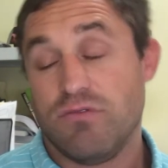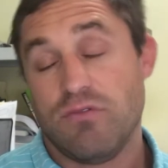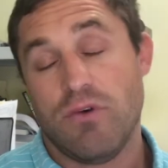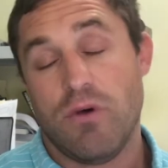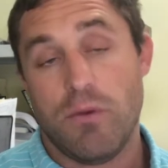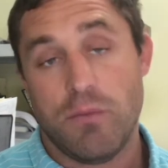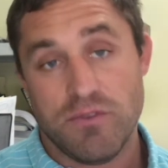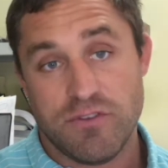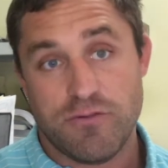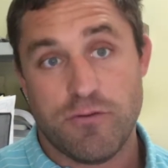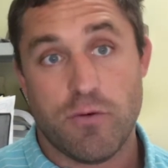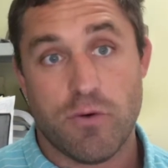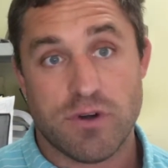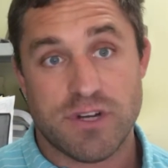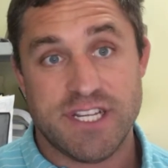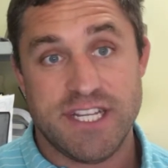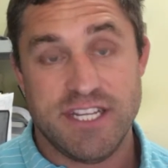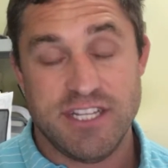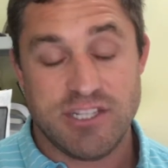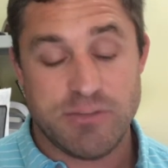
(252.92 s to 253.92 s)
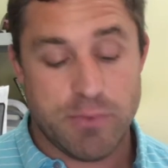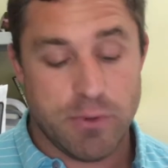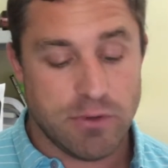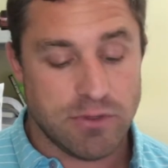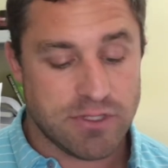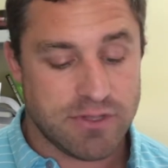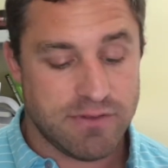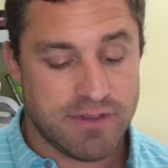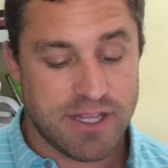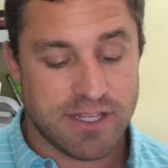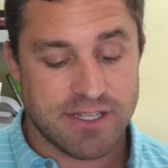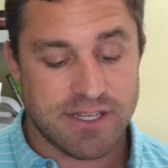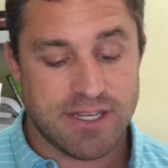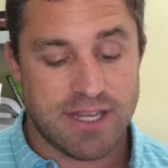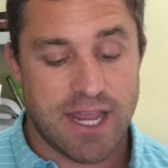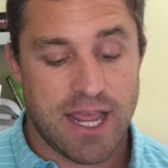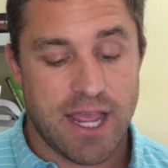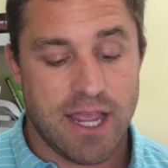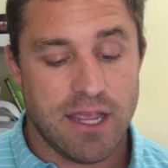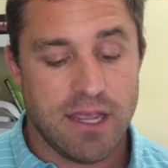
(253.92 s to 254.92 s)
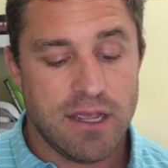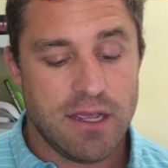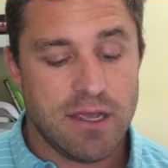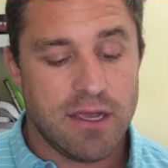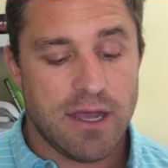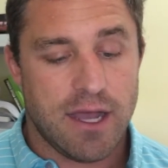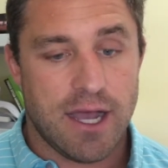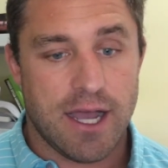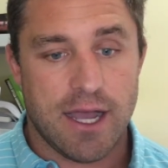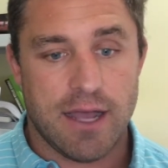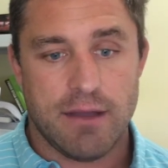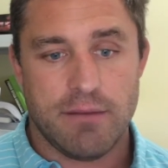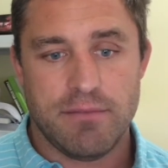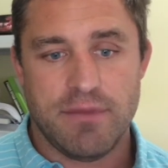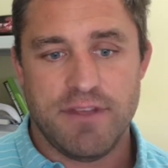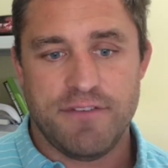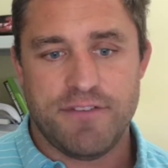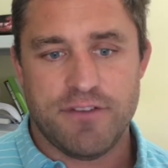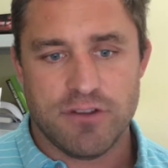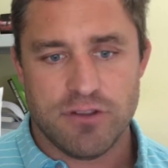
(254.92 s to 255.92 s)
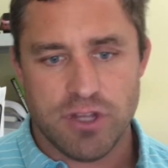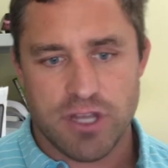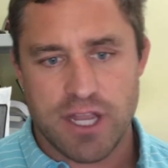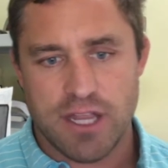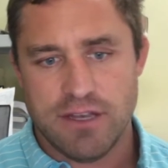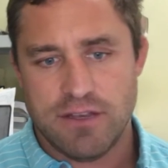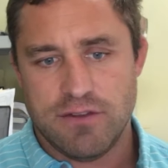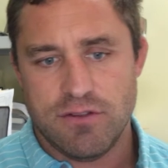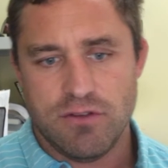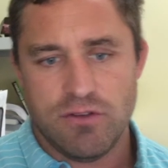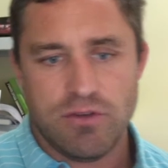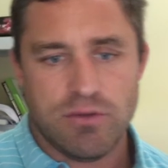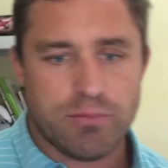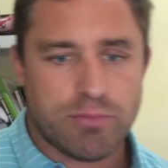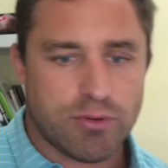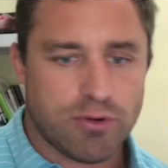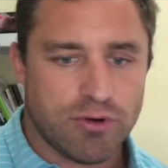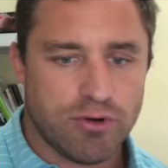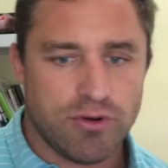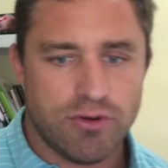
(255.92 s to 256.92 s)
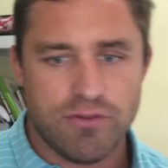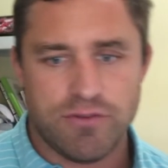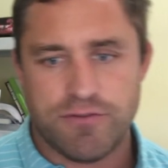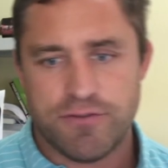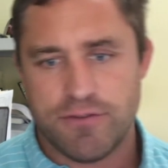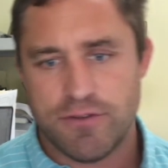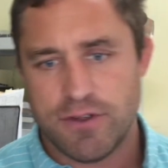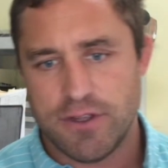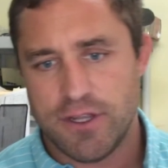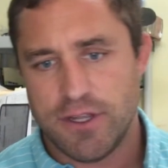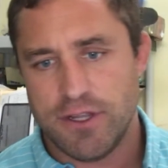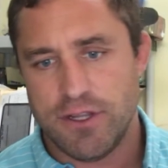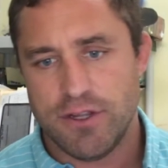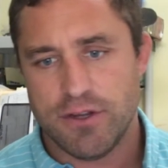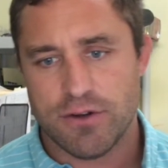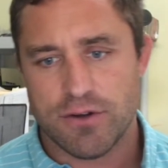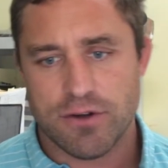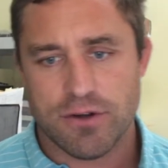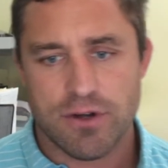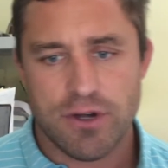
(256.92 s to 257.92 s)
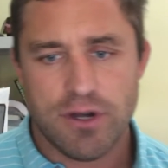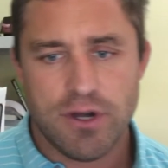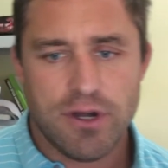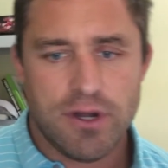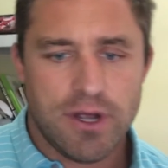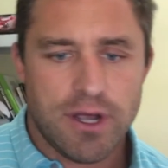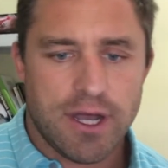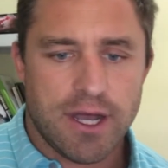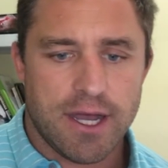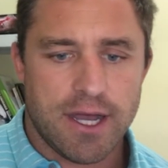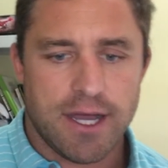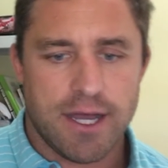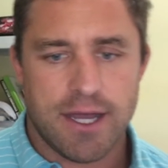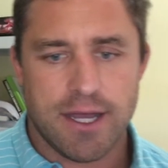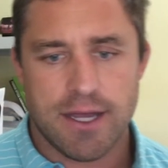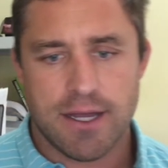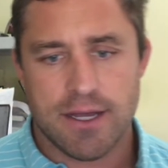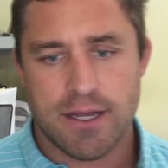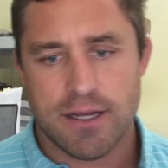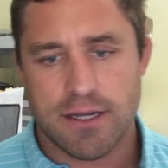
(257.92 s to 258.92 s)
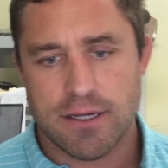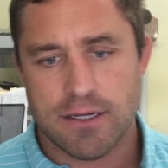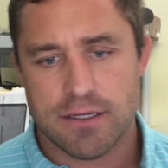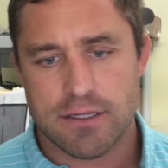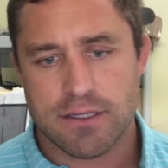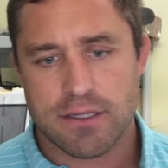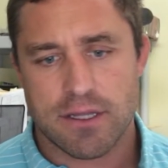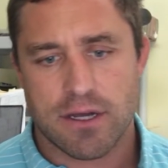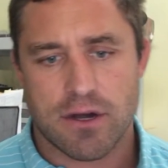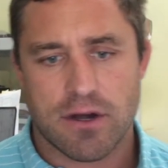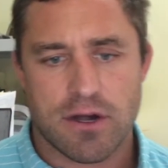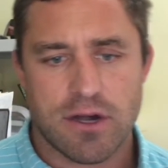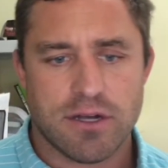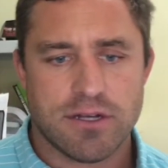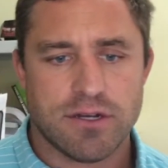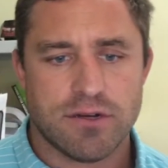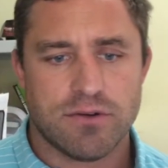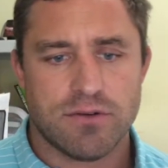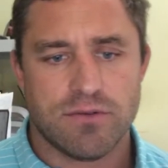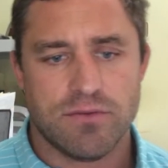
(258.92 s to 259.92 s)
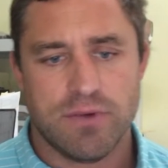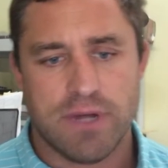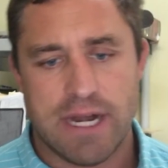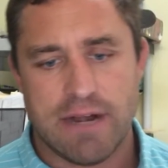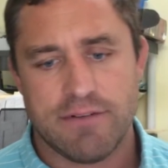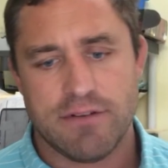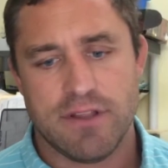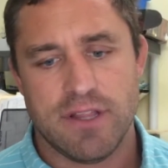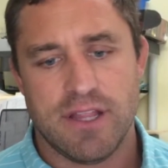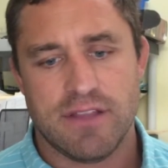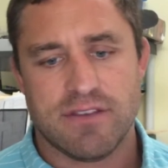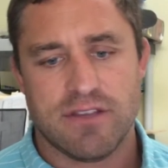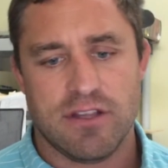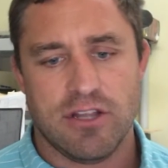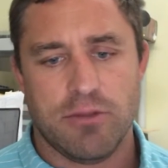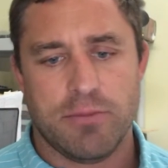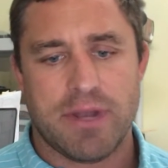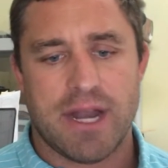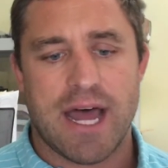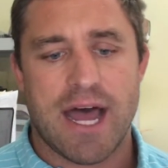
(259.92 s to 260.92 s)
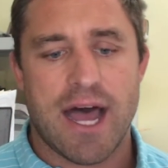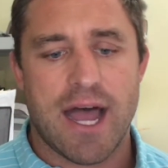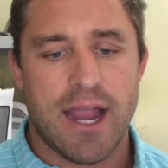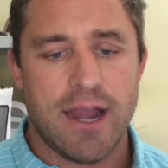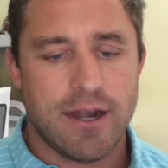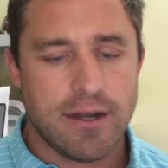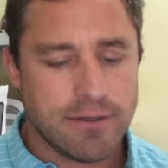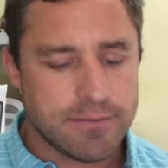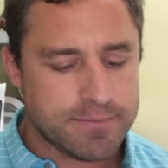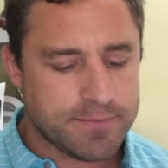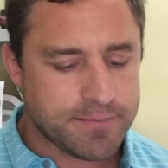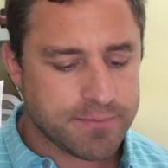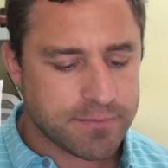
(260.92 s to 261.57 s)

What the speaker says: almost 4 teaspoons of this a day. If you're looking to improve your the heart or whatever, that's a little bit higher.